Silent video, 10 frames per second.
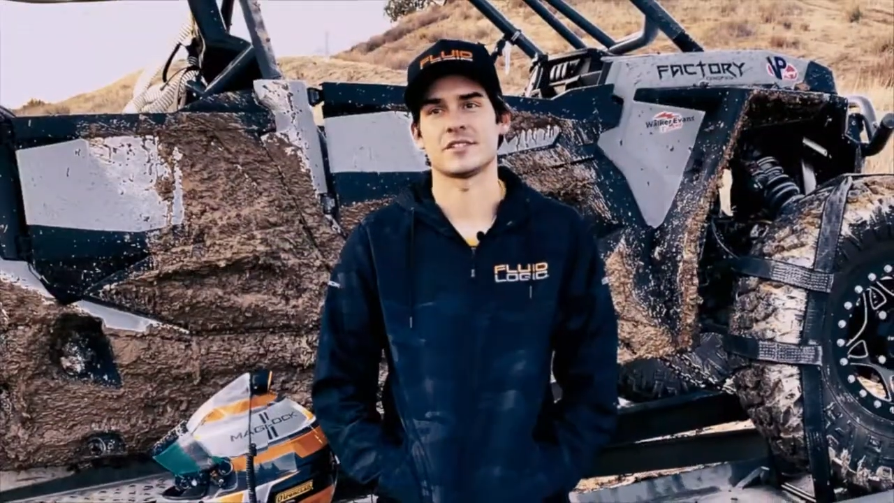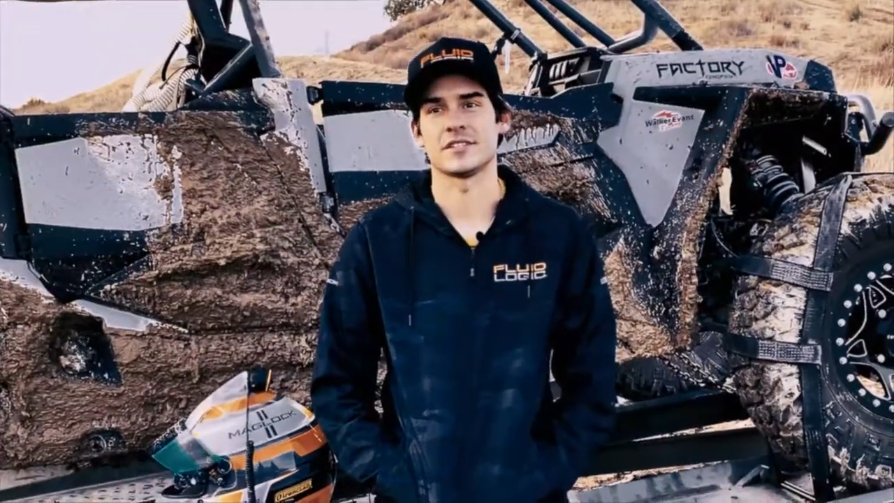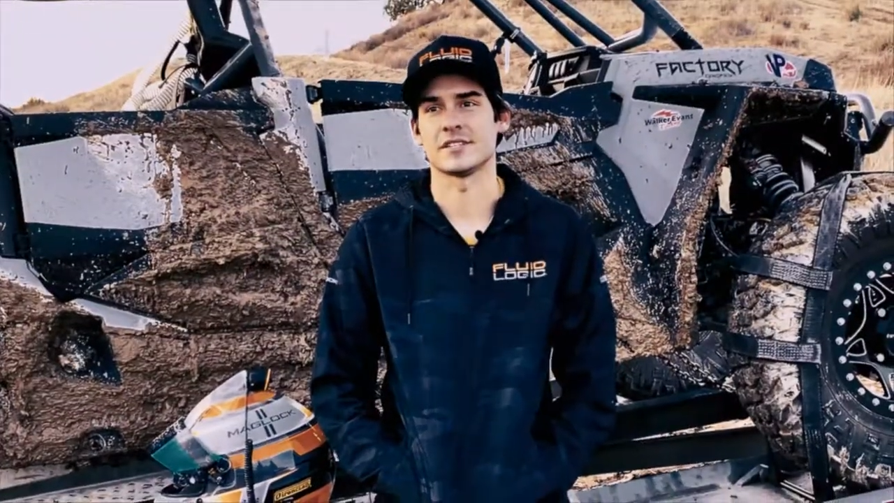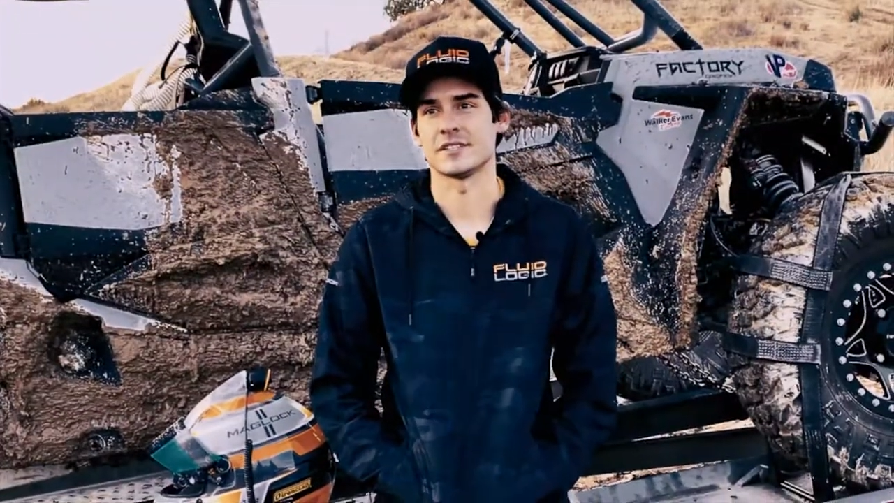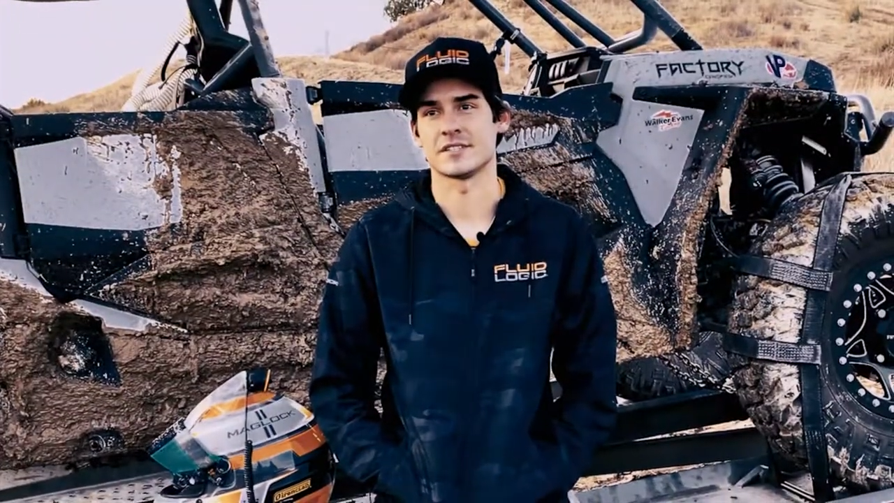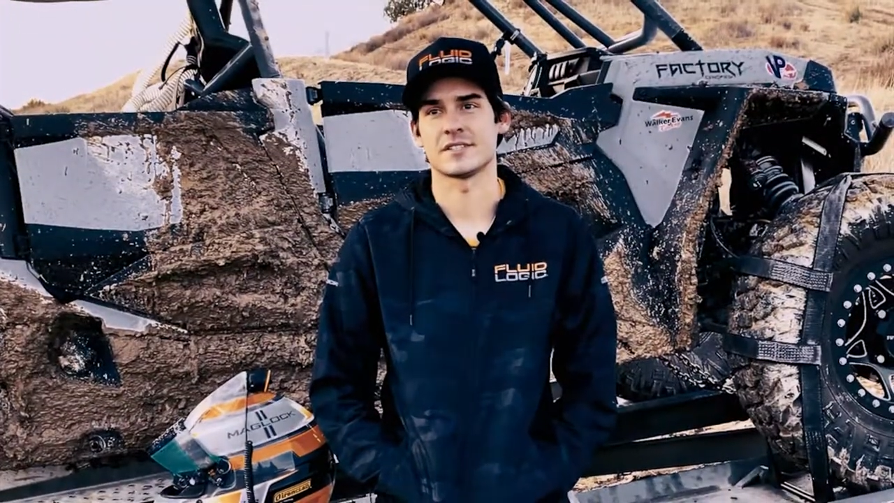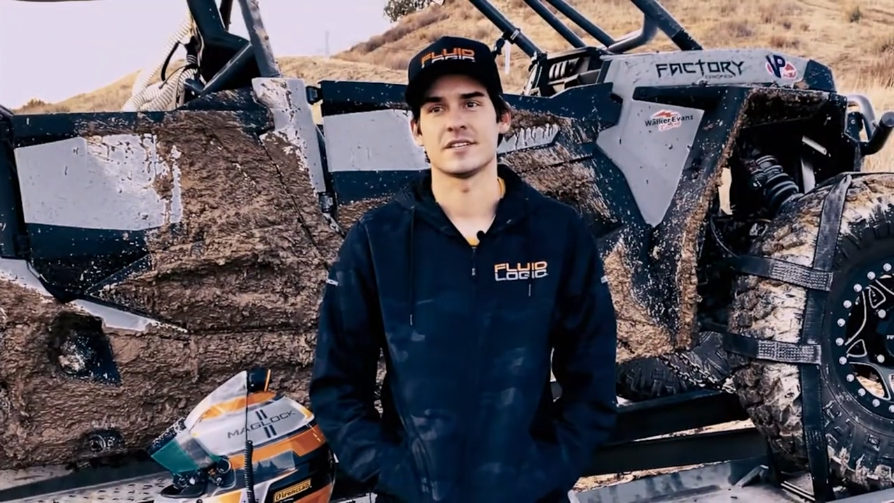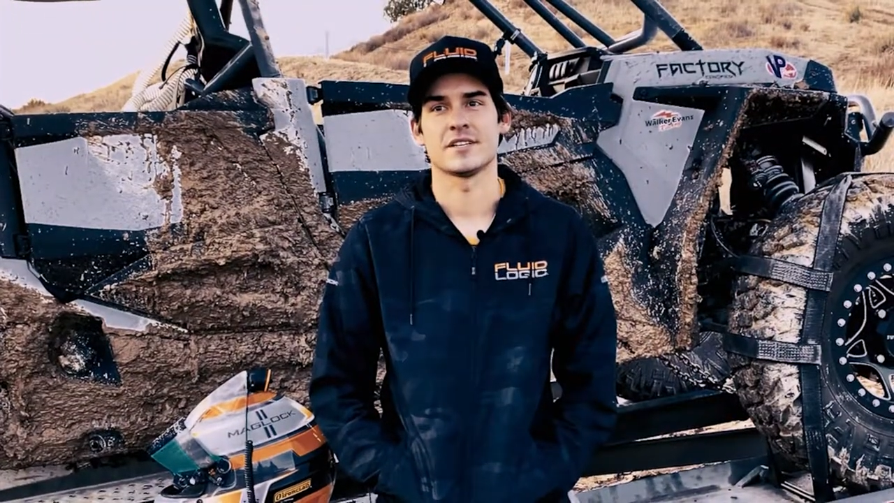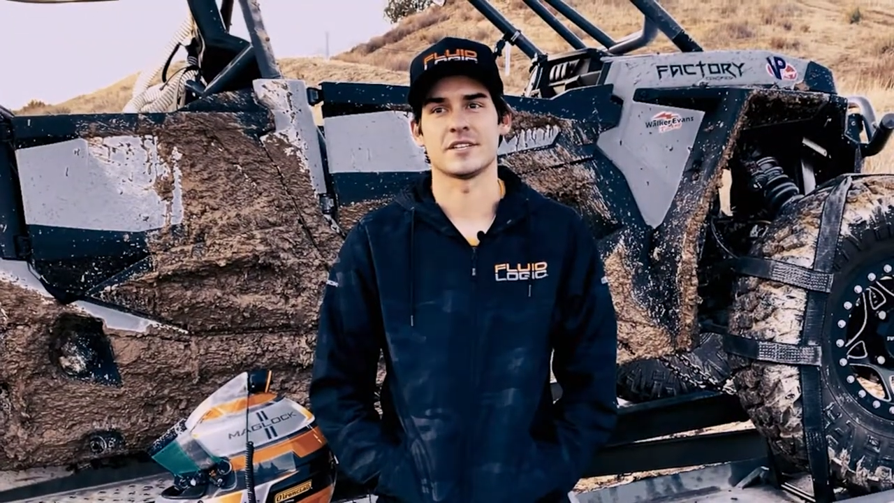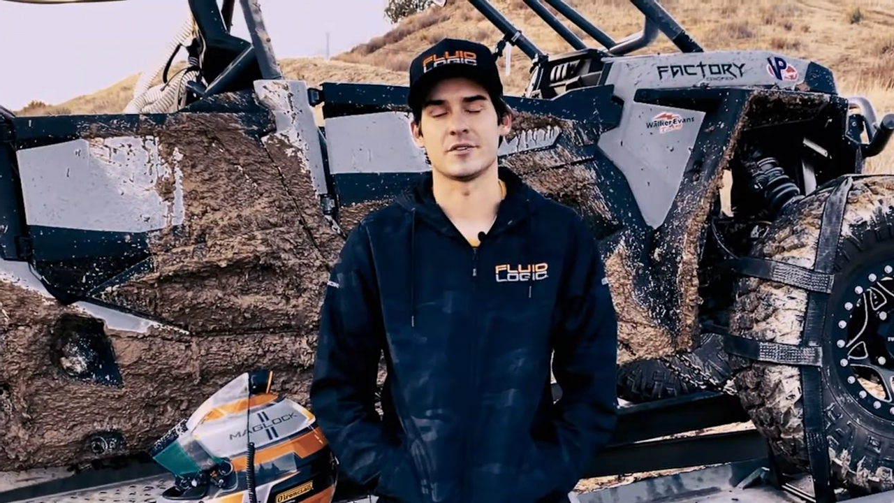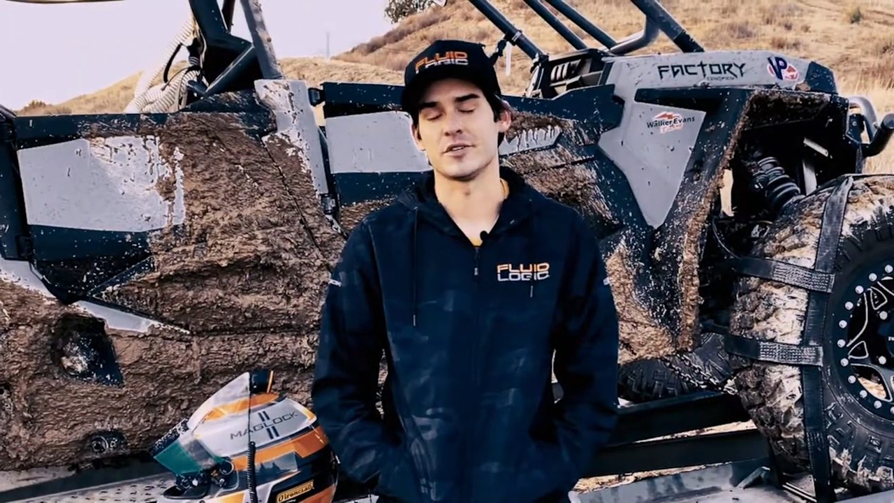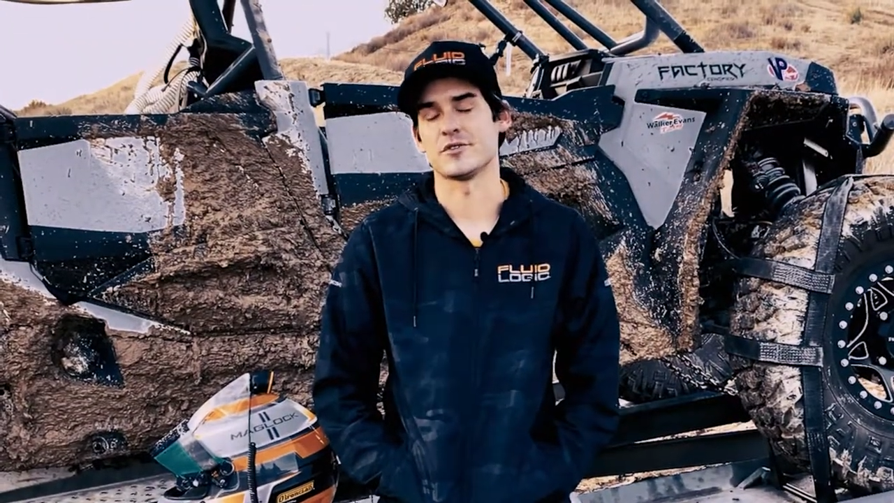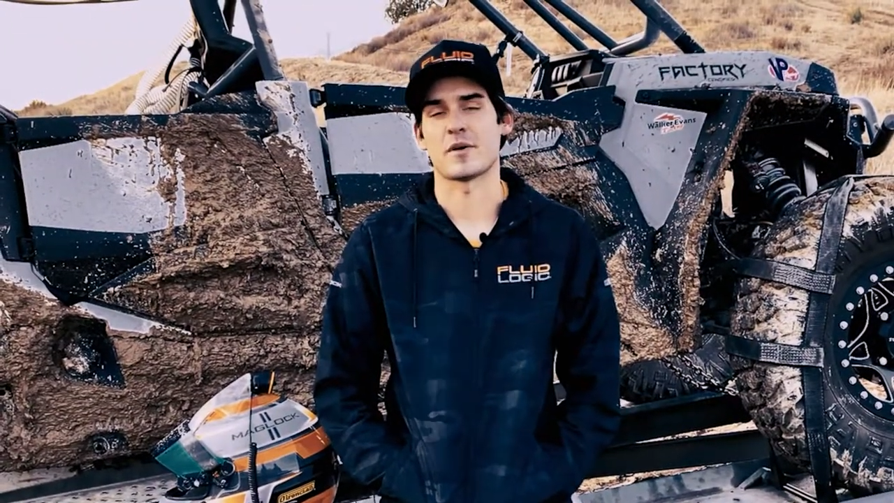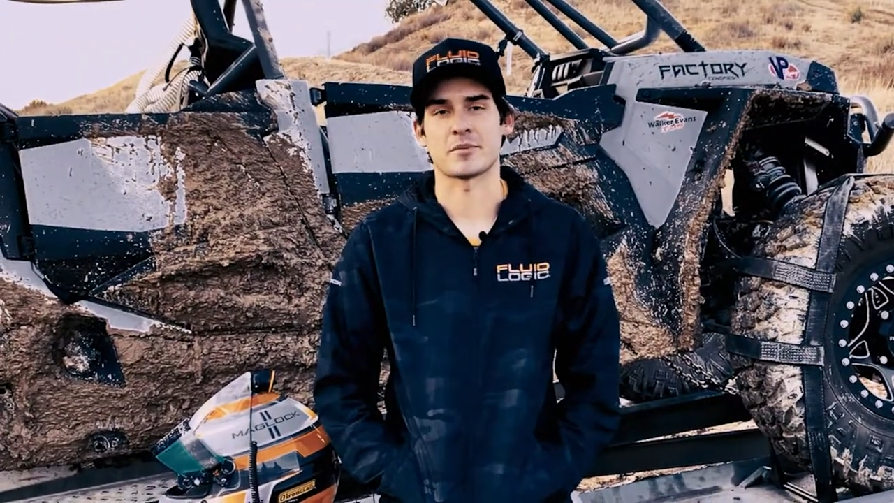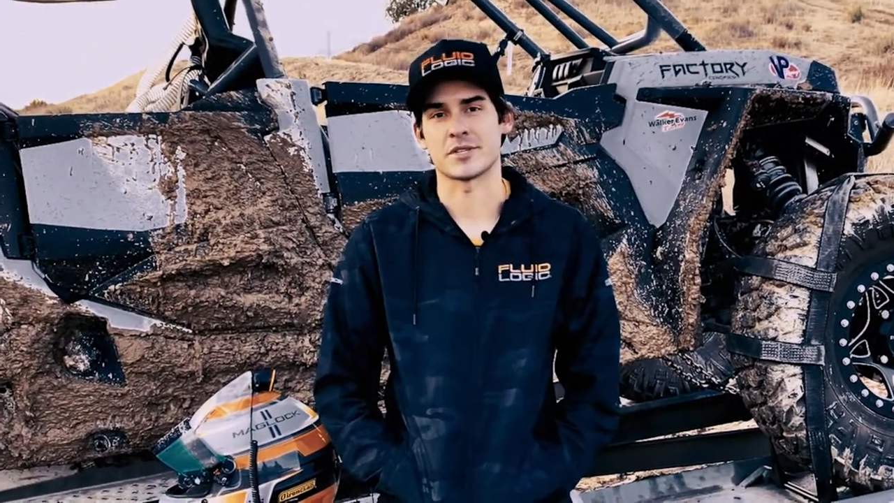is, you know, a
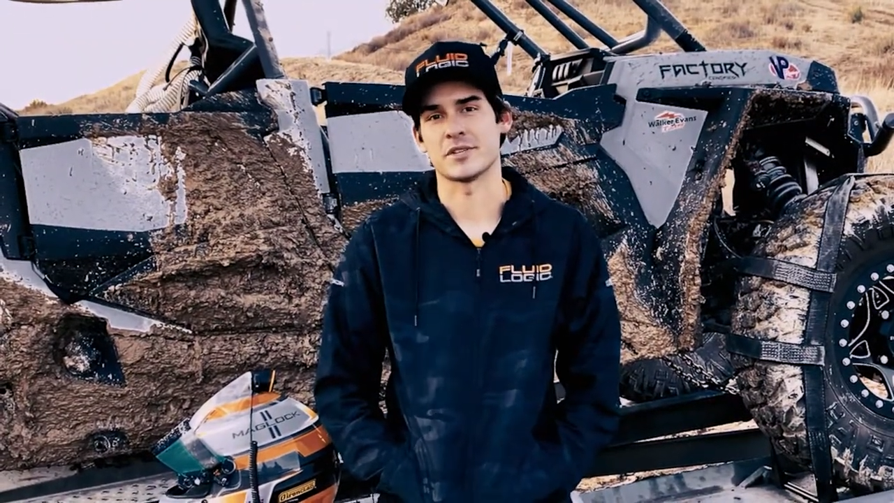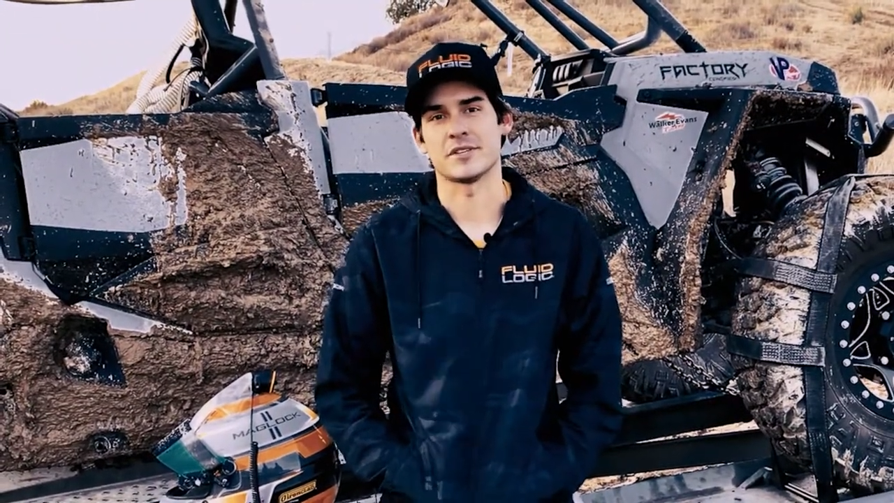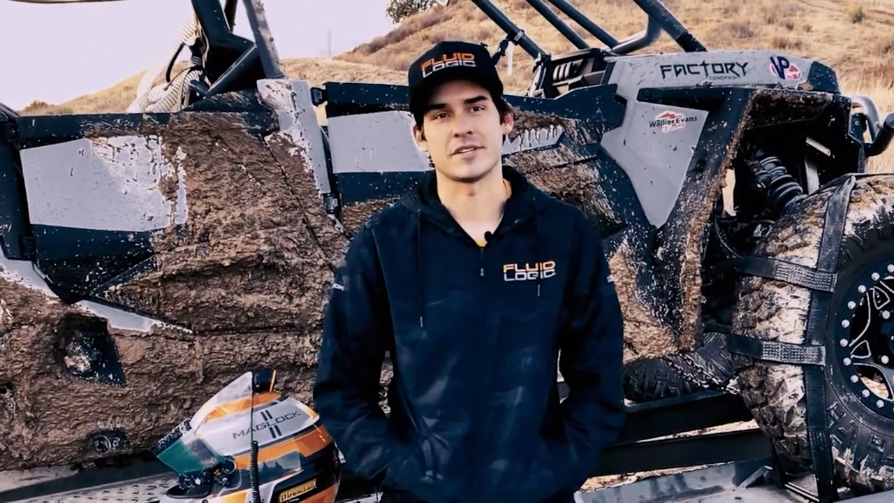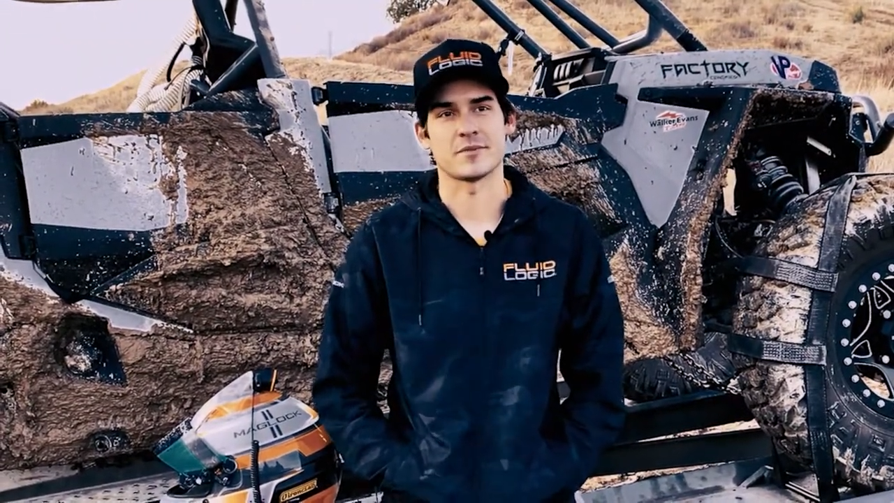new opportunity.